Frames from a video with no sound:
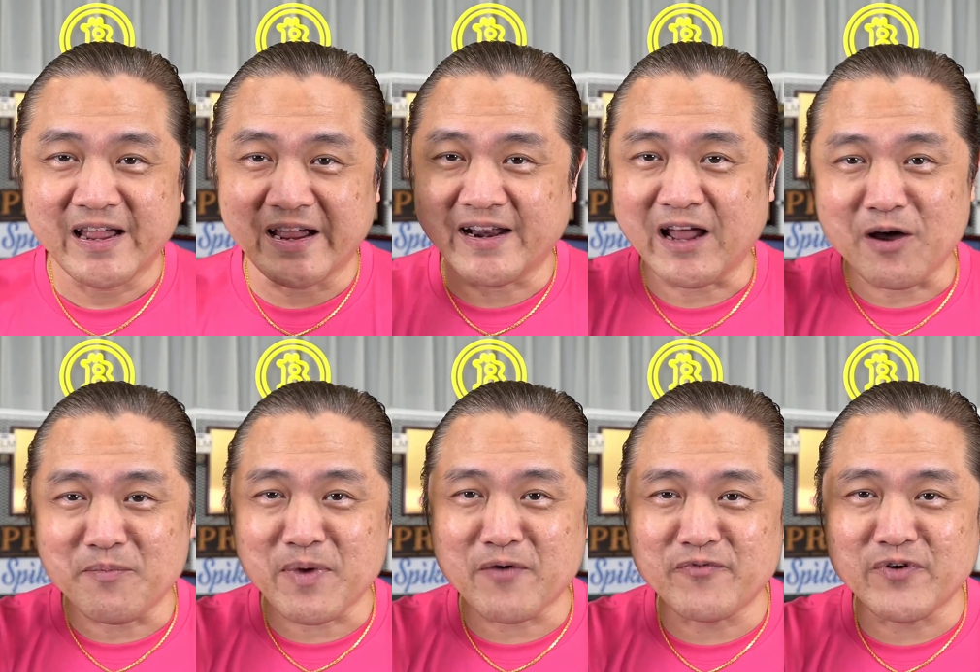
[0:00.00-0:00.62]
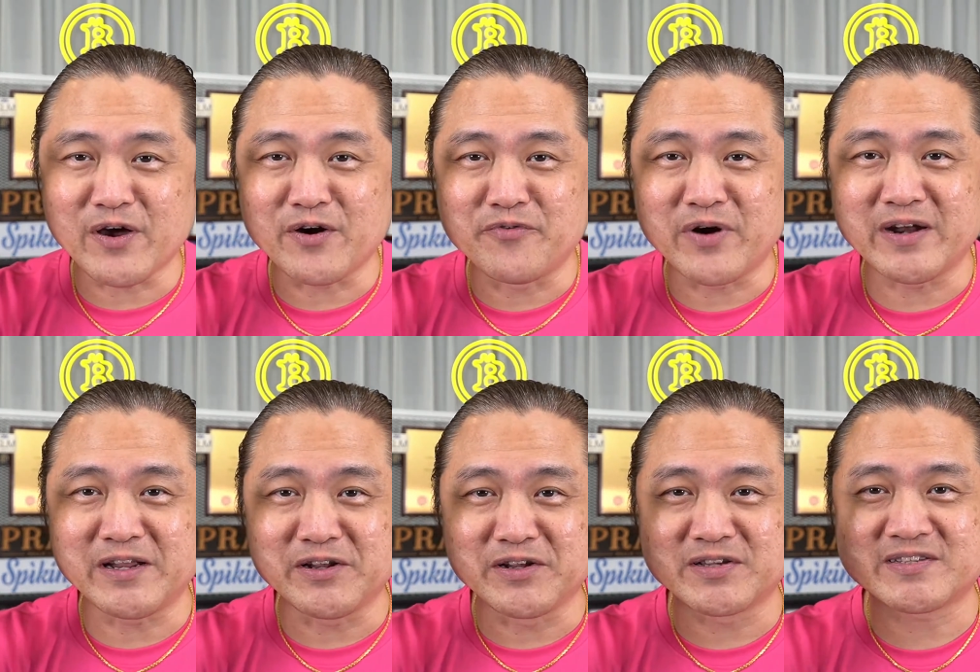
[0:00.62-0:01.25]
And how many of you are
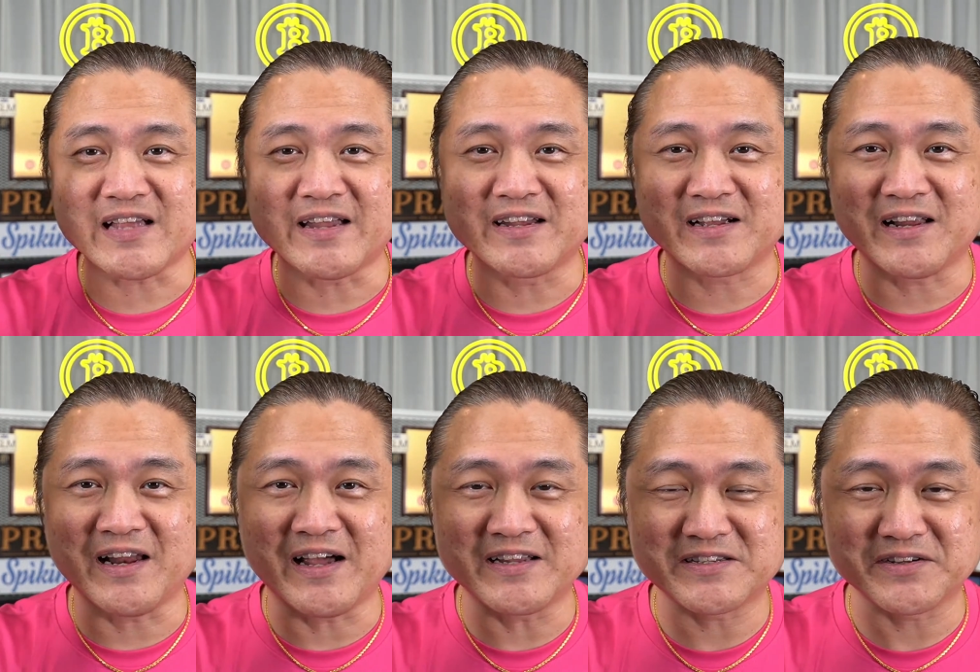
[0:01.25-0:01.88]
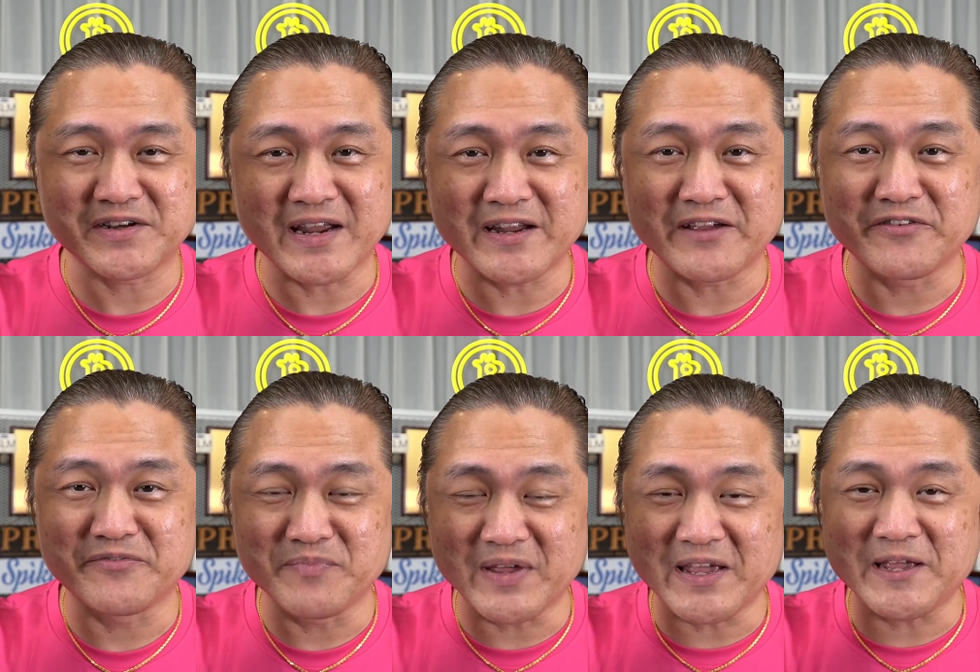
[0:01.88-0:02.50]
ready to start the class together
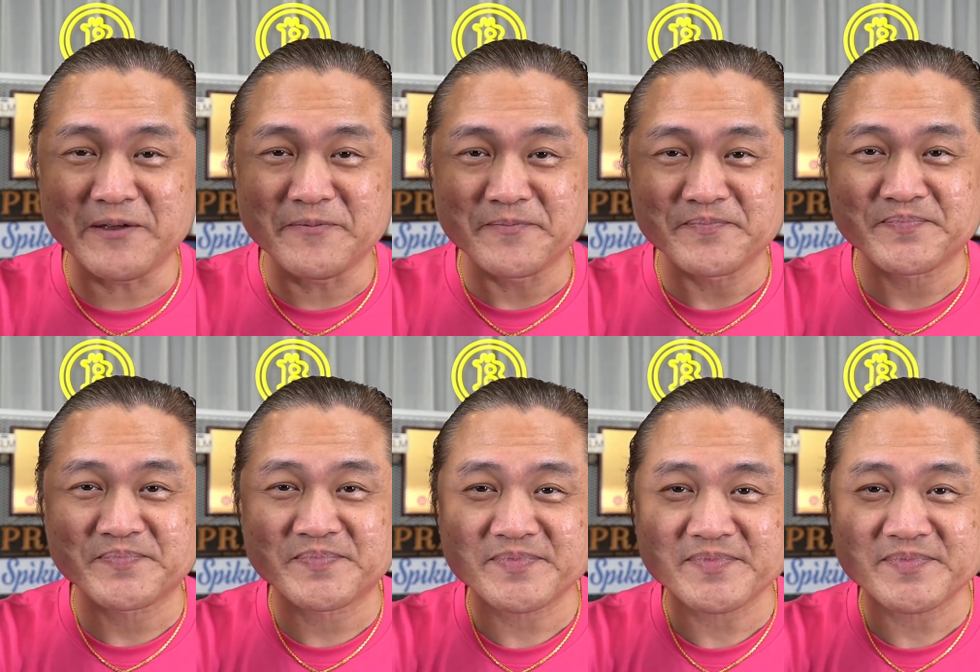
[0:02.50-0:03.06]
with me?